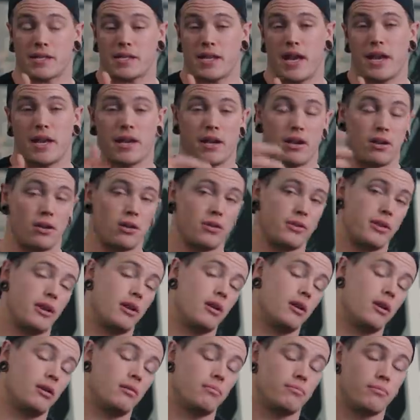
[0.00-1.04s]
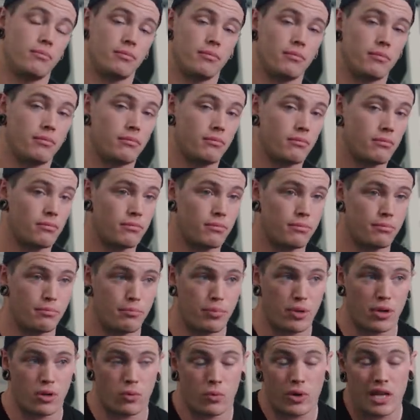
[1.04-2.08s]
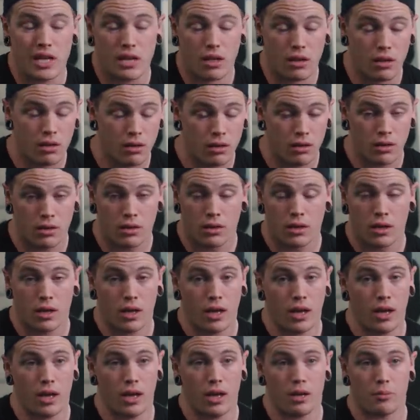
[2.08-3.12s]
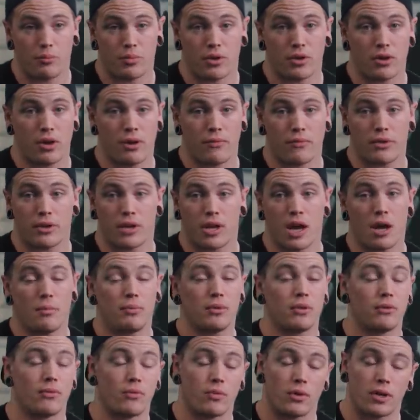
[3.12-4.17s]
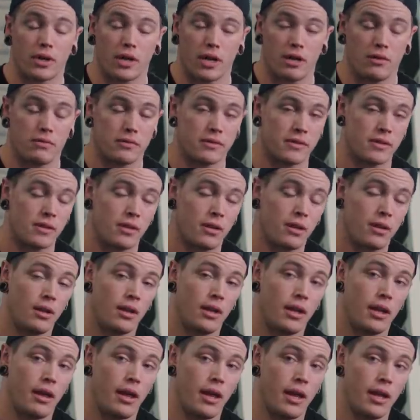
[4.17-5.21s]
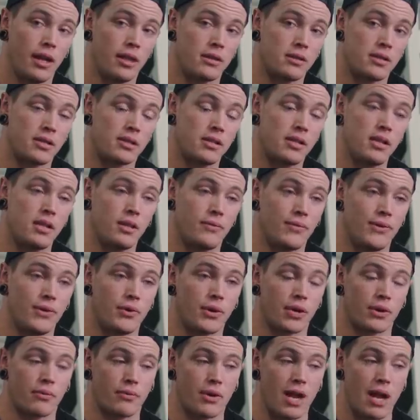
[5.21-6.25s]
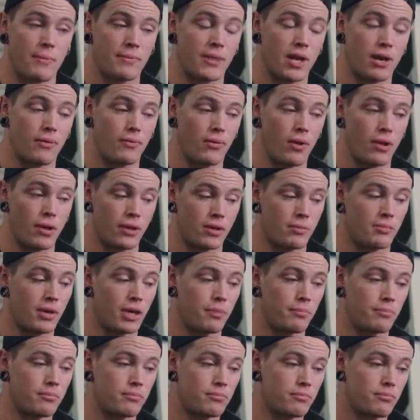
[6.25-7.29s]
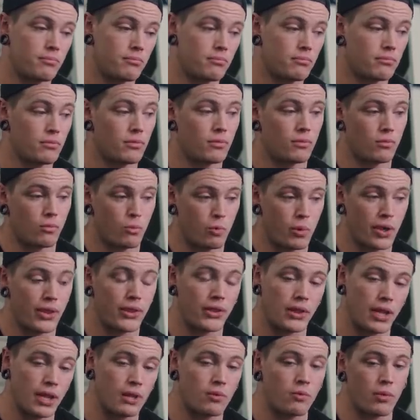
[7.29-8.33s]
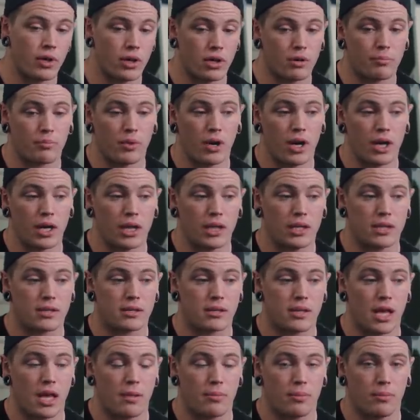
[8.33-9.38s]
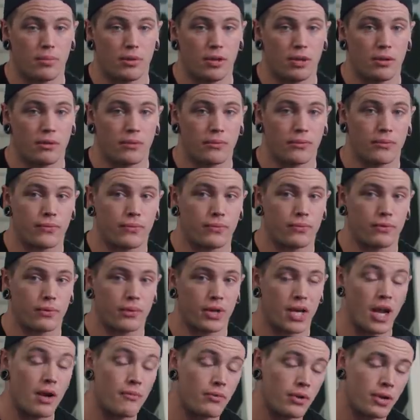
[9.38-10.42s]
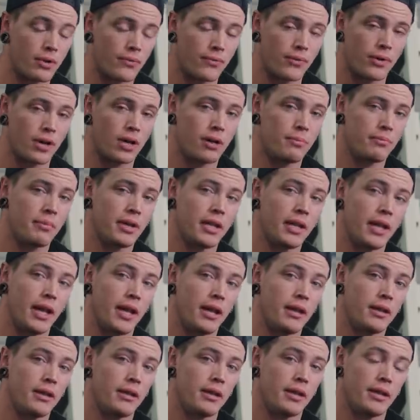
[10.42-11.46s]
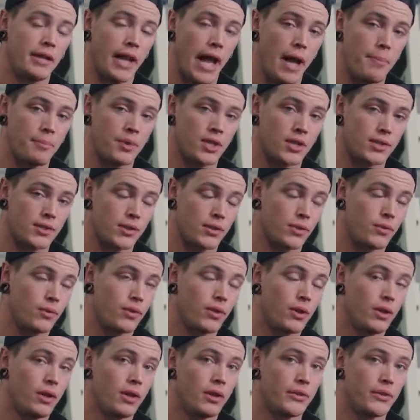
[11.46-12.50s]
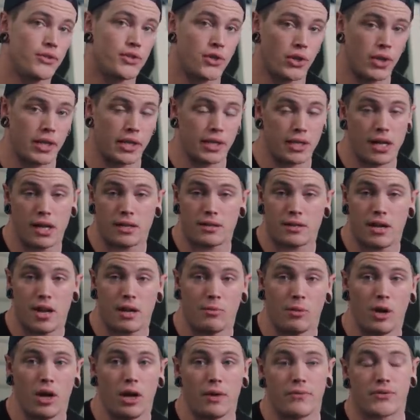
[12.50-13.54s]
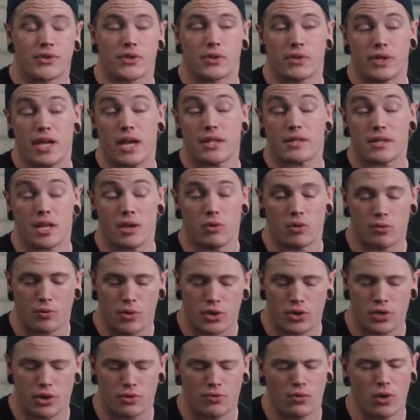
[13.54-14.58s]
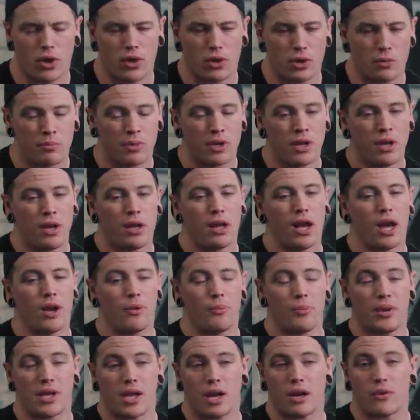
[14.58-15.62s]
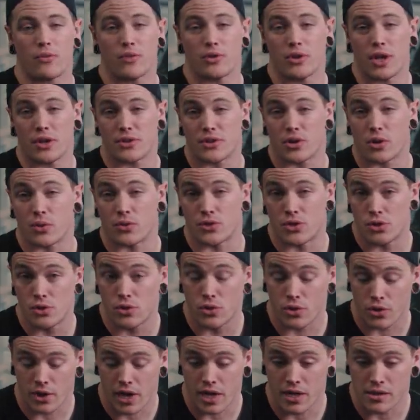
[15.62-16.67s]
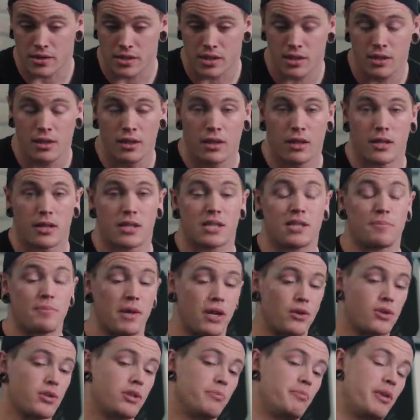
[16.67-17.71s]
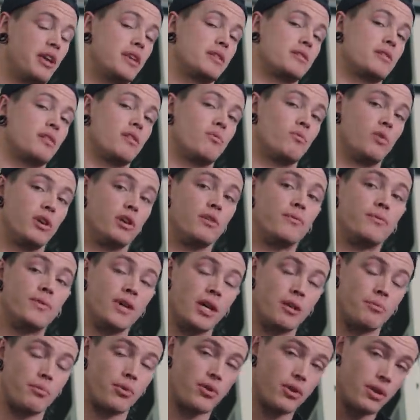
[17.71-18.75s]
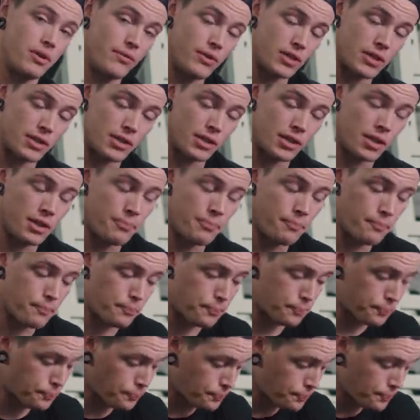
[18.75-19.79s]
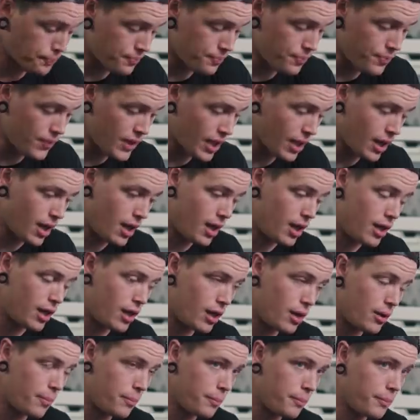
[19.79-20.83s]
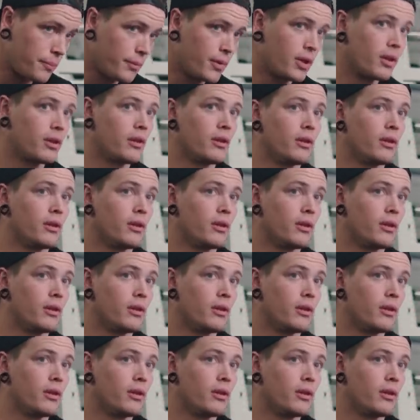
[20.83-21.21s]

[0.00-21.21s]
a set here or there per week, per every couple of workouts, and see if you can ramp that volume up within what your body is capable of recovering from and adapting to during that time off. So yes, I would push the volume. I would be careful not to go too crazy, especially based on what you've done previously. And